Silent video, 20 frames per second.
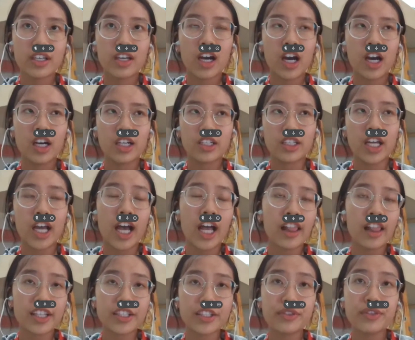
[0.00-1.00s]
I
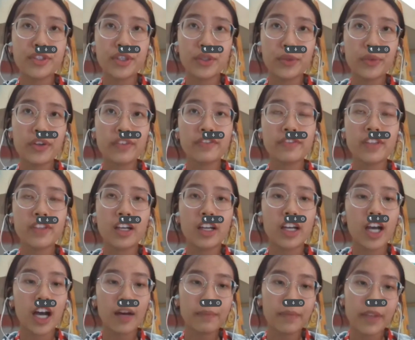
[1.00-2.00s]
like to deal with the
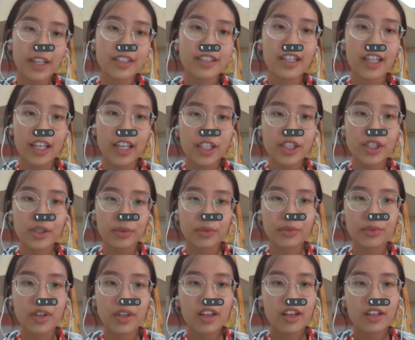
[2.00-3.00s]
complex issues,